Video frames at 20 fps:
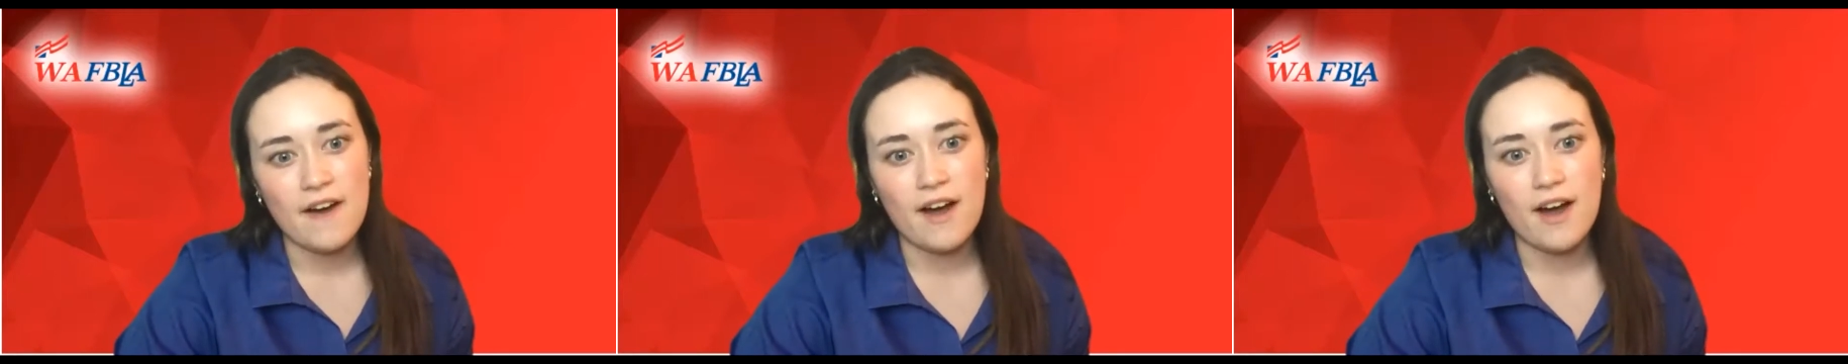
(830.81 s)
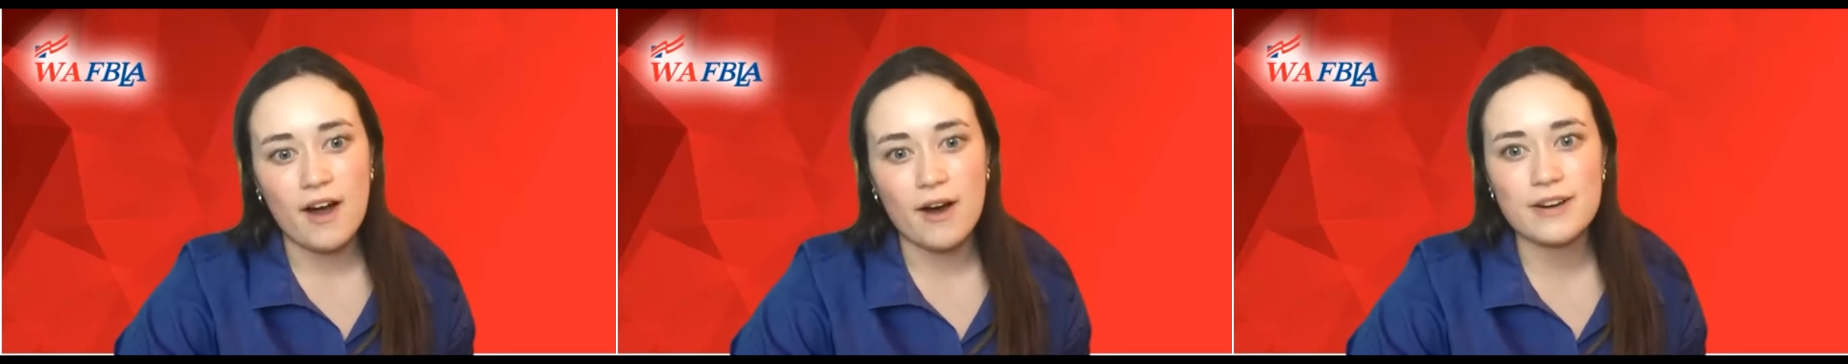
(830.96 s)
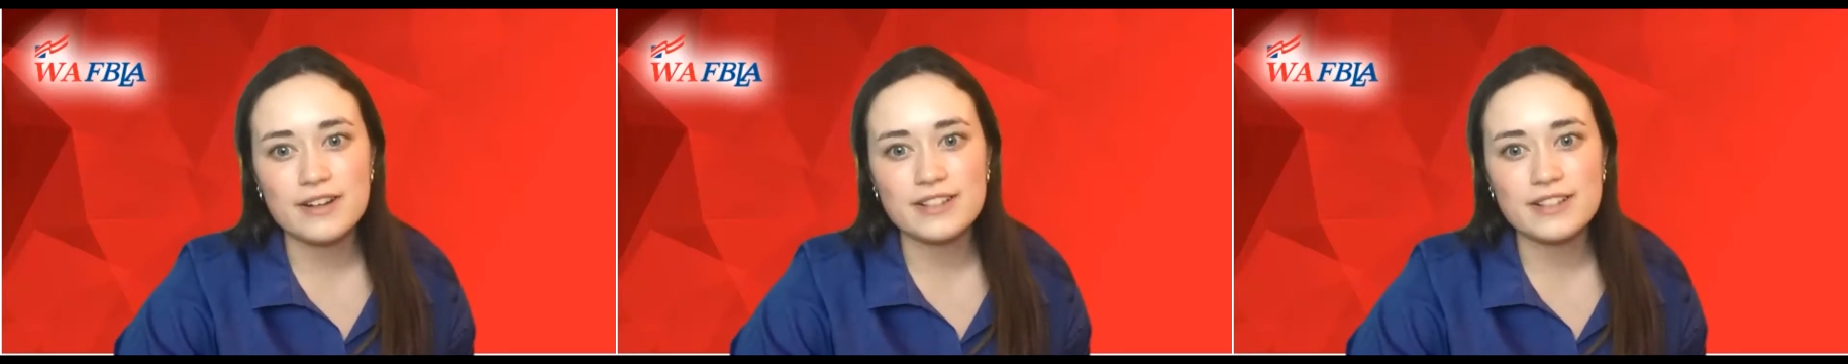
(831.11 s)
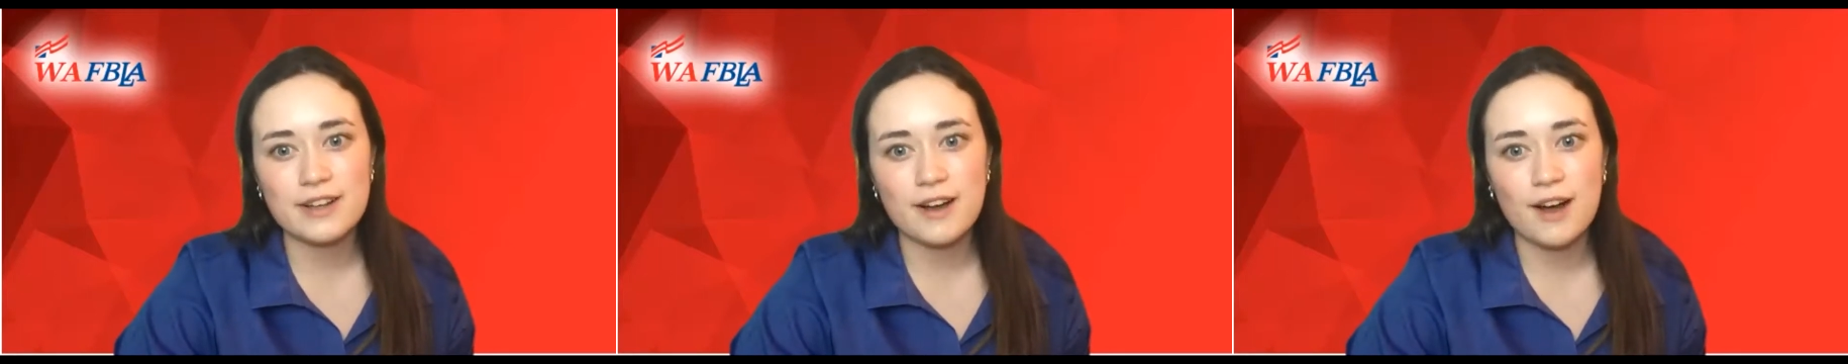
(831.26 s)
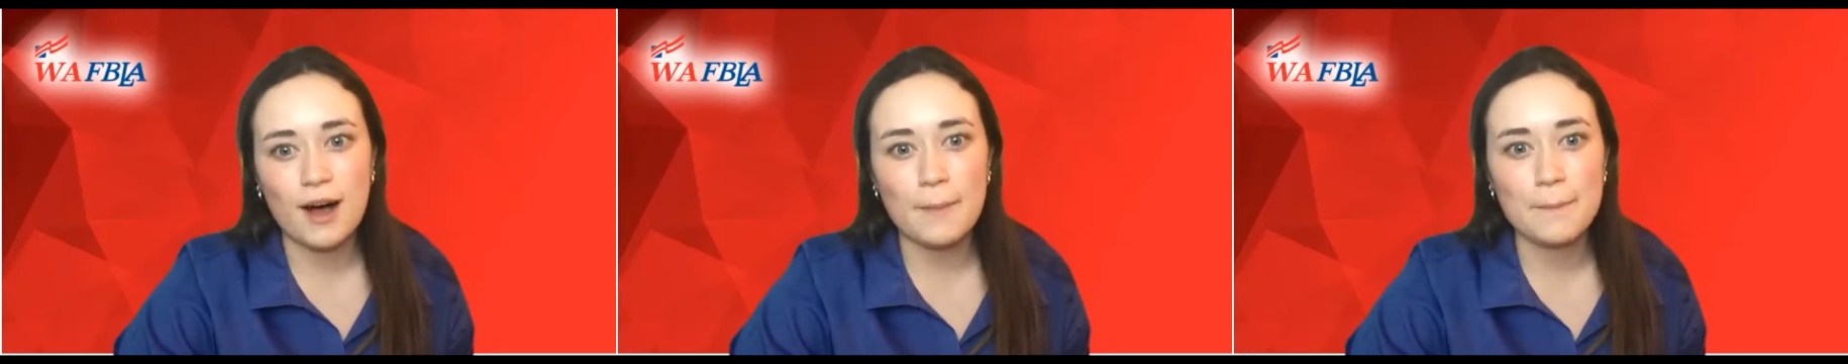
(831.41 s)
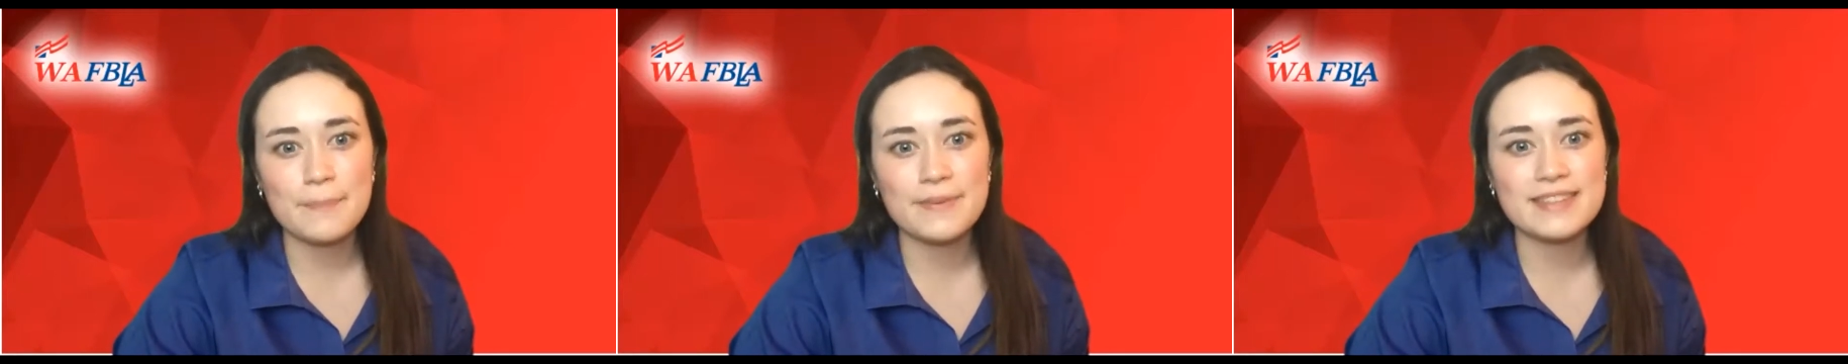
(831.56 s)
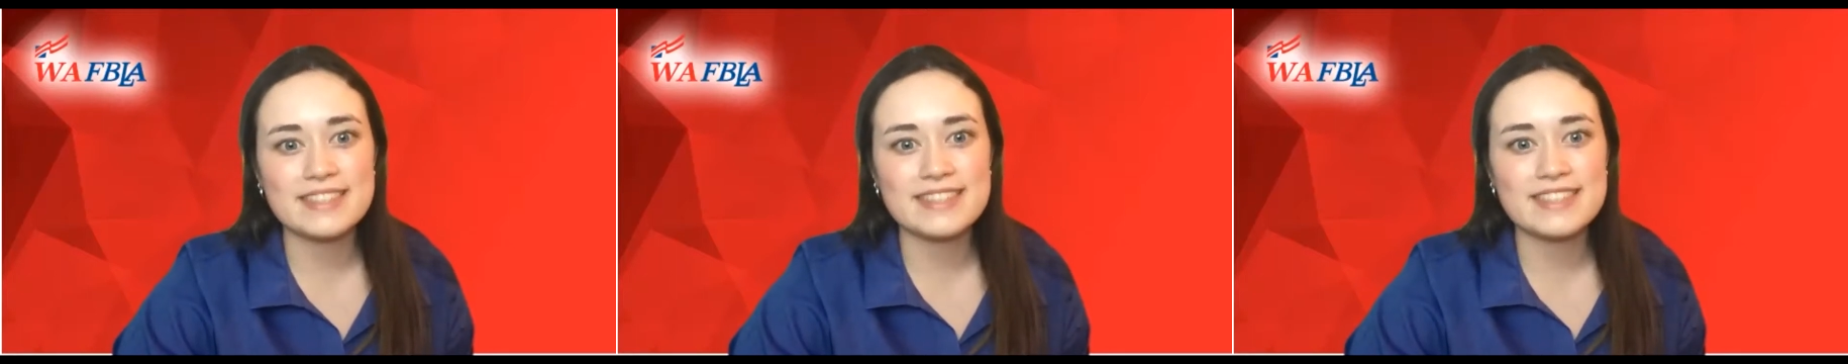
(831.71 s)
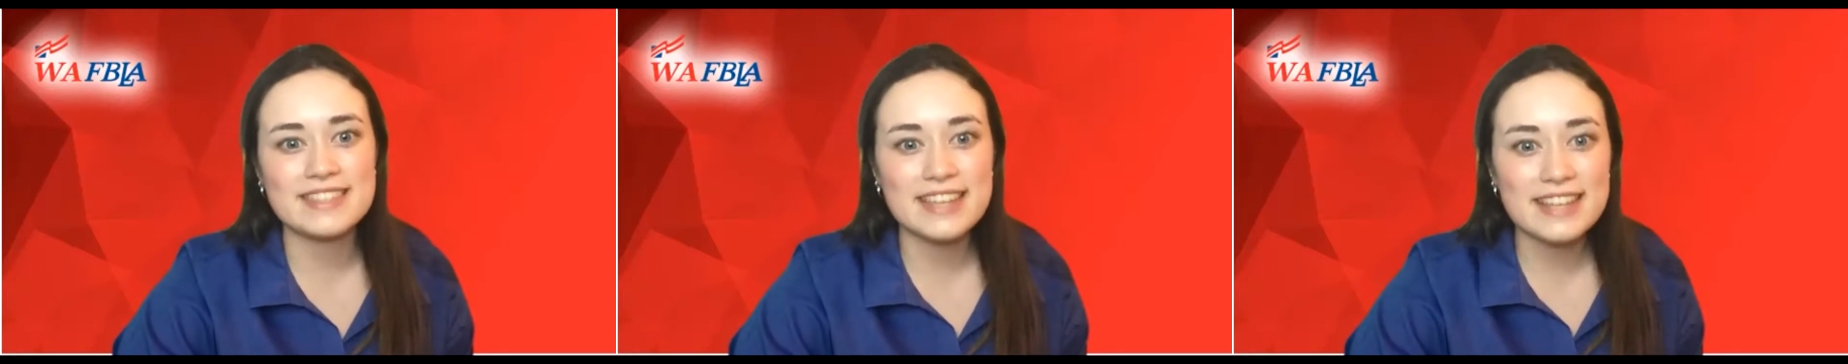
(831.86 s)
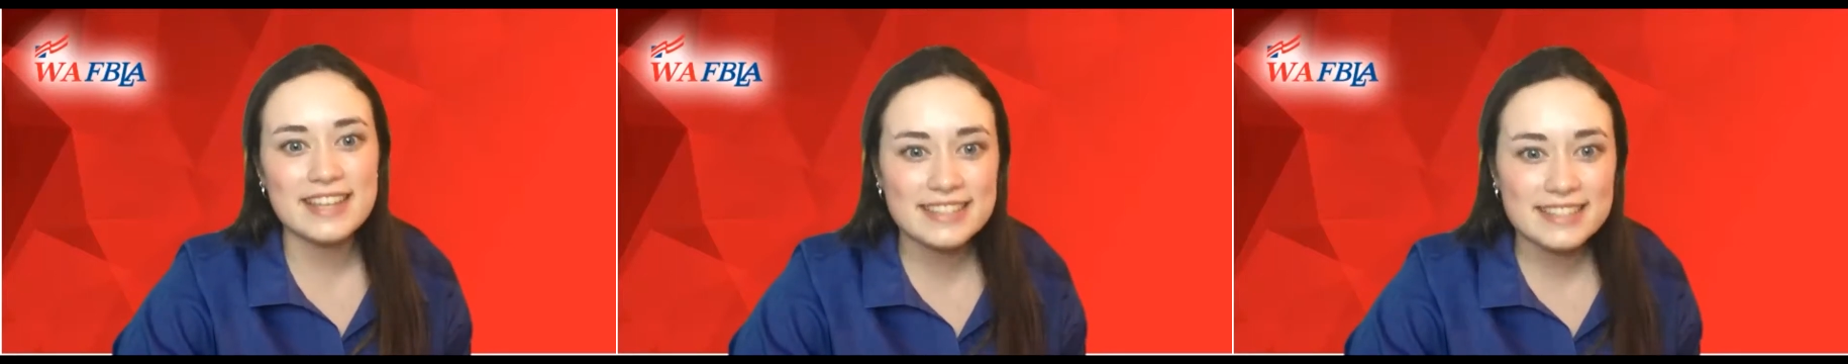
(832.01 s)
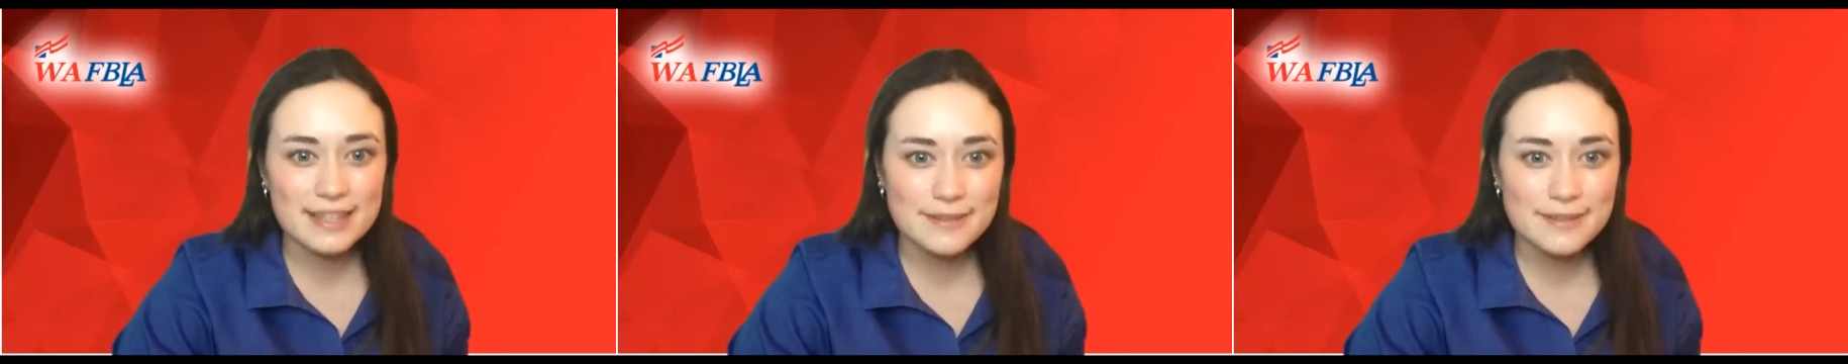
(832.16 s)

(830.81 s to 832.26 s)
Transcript: Our top 6